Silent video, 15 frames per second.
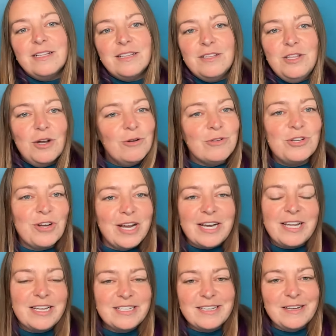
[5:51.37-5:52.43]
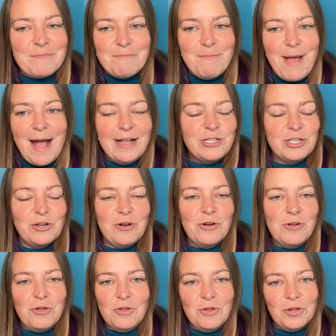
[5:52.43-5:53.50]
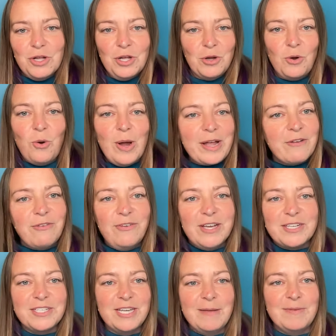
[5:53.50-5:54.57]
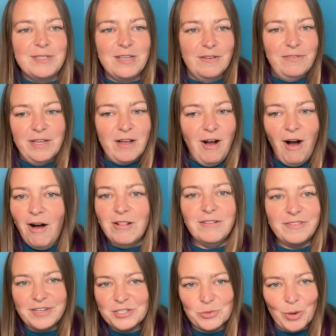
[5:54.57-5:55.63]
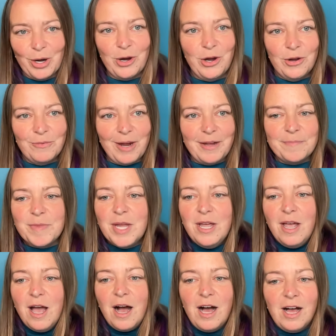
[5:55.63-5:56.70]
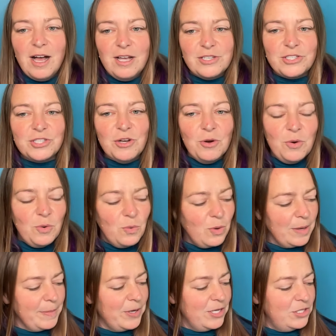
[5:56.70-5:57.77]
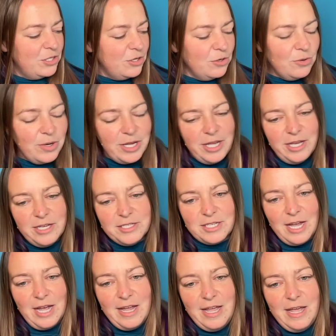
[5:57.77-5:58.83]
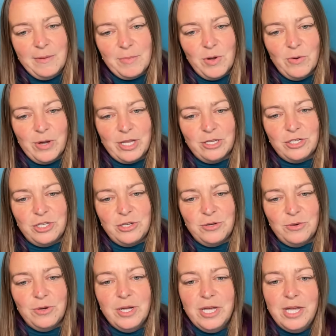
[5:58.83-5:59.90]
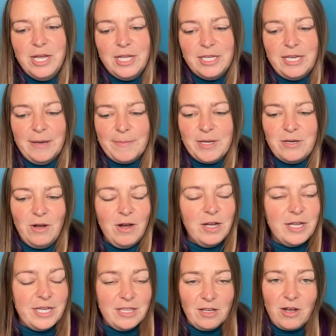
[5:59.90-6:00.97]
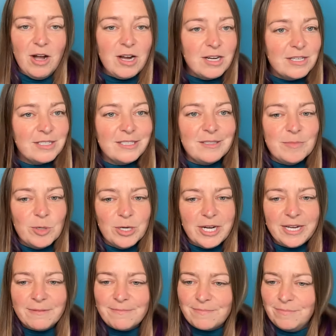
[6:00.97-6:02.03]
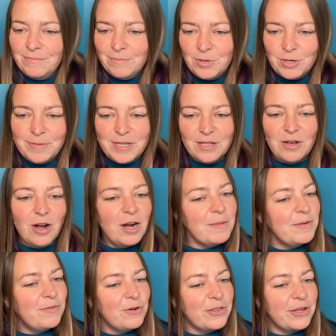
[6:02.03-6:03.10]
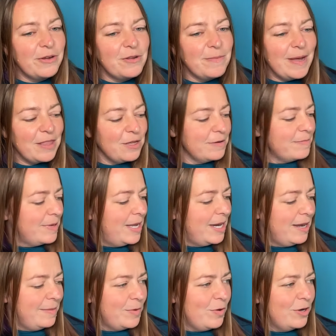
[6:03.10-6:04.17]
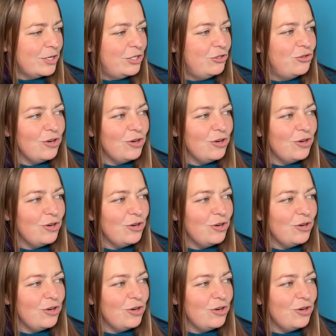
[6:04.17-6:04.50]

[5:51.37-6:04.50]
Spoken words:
no training is like magical, quick fix type of stuff. Like all of it is work, right? So what I'm going to do is I am going to get my dog in the car in the morning, put them in the car before they go to the bathroom. And I'm going to